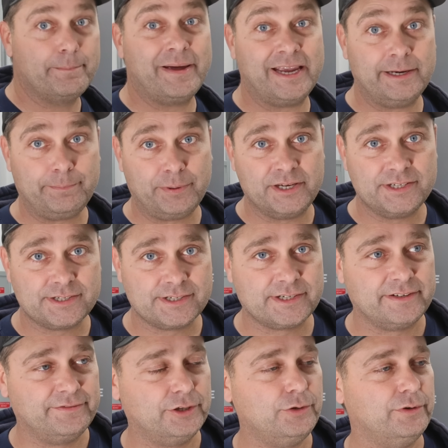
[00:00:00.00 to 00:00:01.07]
main
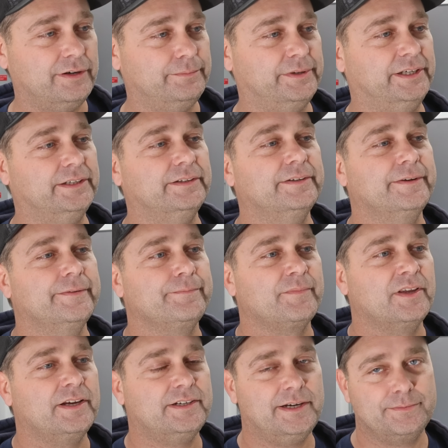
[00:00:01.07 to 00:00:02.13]
pieces of equipment
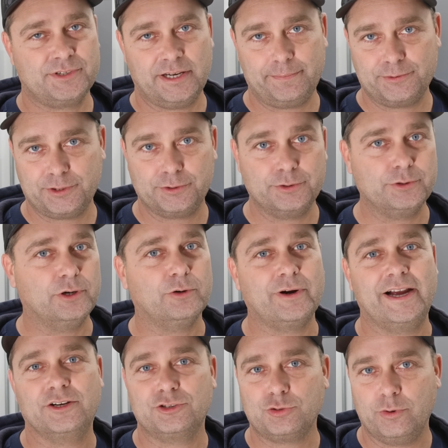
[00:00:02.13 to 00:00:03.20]
comes up to
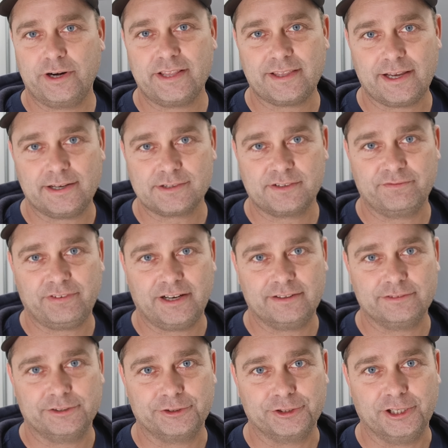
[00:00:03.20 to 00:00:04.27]
around
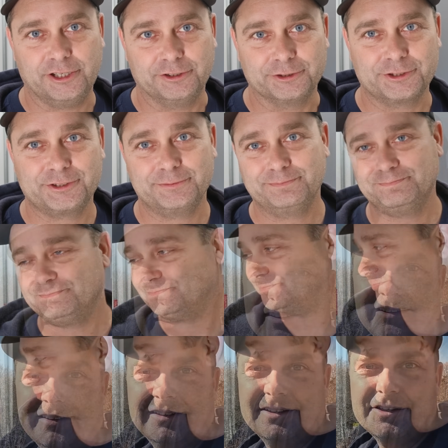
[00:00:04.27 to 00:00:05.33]
$20,500.
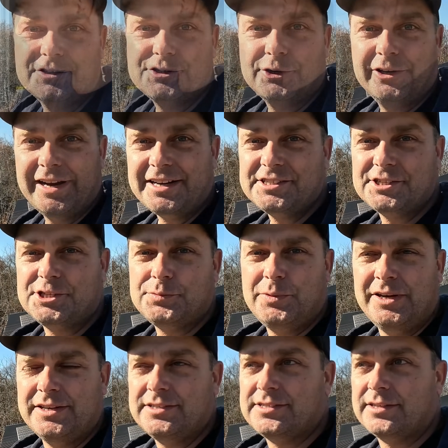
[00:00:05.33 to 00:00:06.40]
So our next
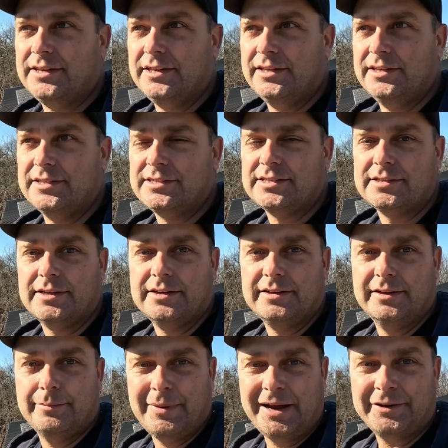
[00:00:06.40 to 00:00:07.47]
expense is
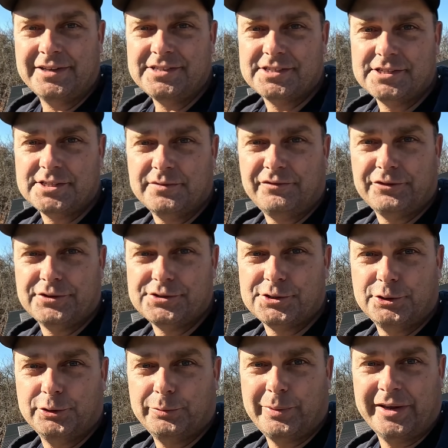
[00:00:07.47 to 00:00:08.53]
the mounting system for the
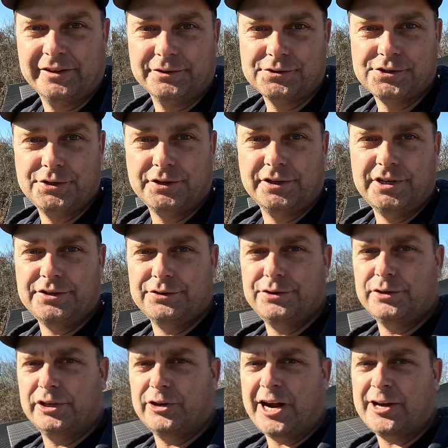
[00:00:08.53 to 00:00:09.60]
solar panels. So you can either
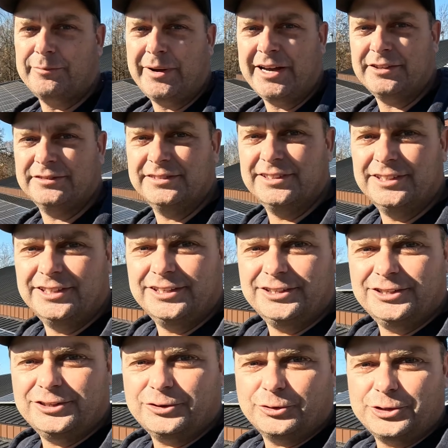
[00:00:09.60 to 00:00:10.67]
do a ground mount
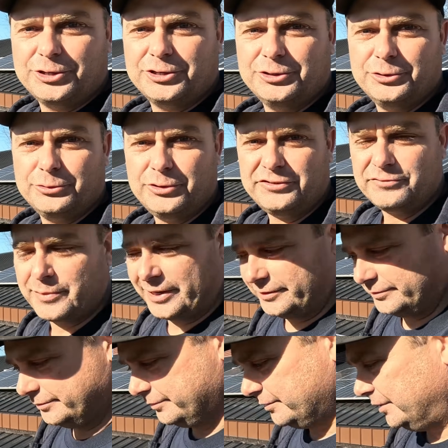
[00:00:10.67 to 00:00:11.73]
or you can do a roof
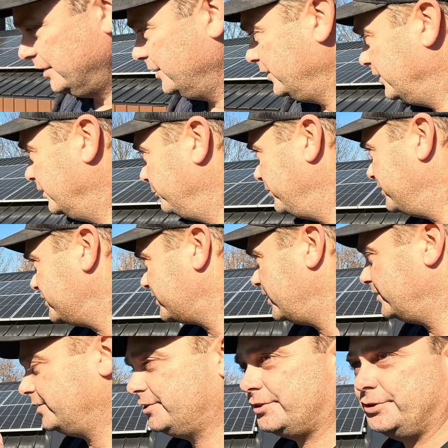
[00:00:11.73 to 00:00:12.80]
mount. And we
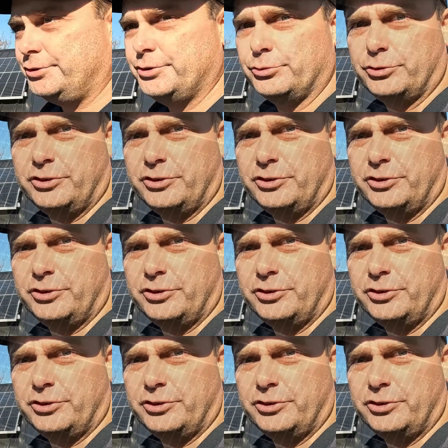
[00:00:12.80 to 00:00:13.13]
decided to do the